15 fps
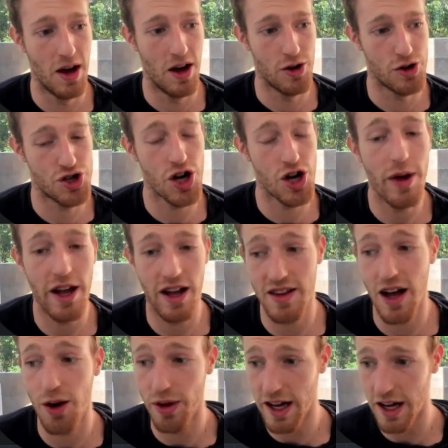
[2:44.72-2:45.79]
showing us
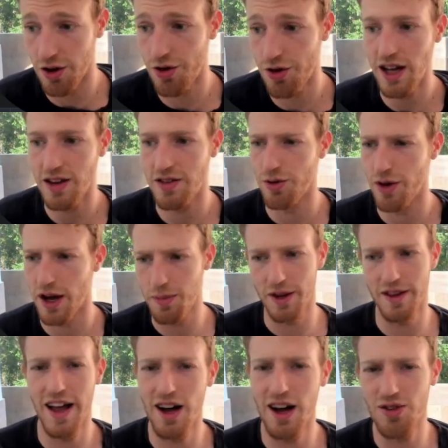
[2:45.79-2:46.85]
how we can create an array. But
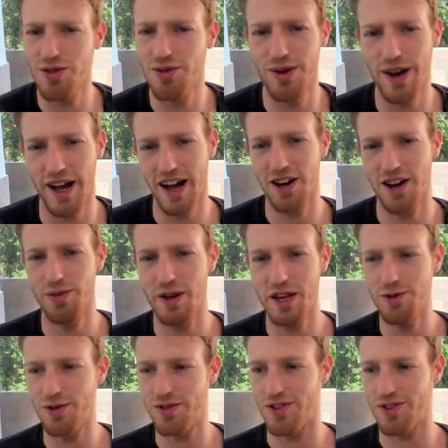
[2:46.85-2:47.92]
now, like, how do we
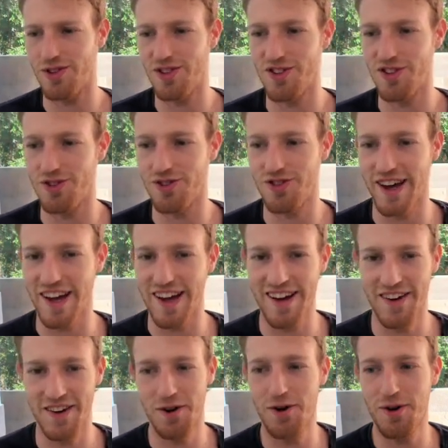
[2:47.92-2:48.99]
use this? It's just
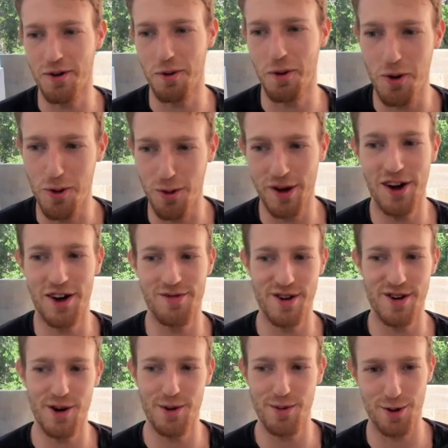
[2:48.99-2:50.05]
like we got a
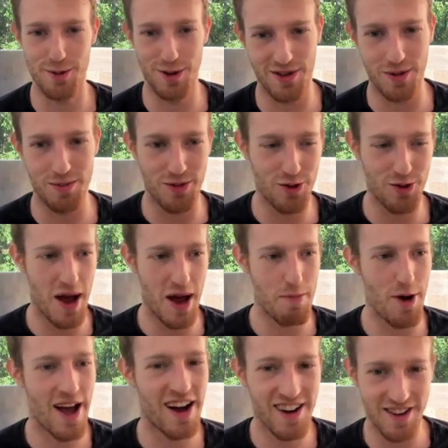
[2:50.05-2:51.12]
variable with some square
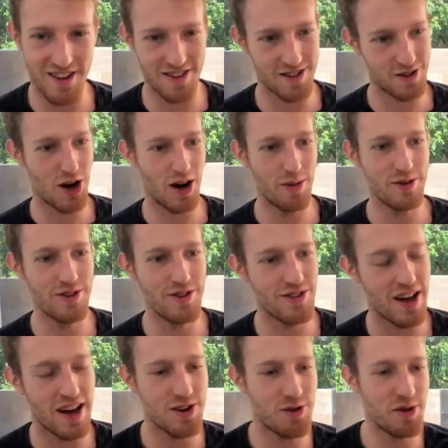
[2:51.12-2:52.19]
brackets and
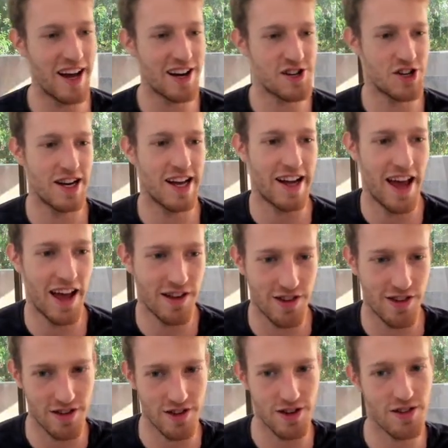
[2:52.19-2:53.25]
commas. How do we actually like
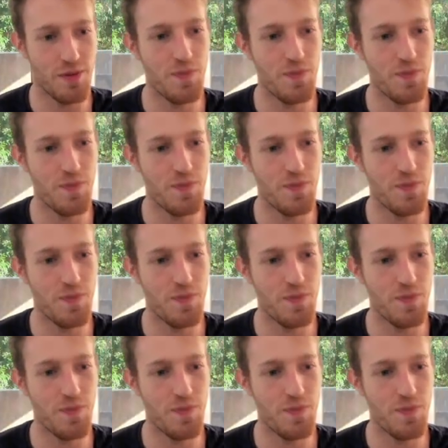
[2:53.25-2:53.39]
access it?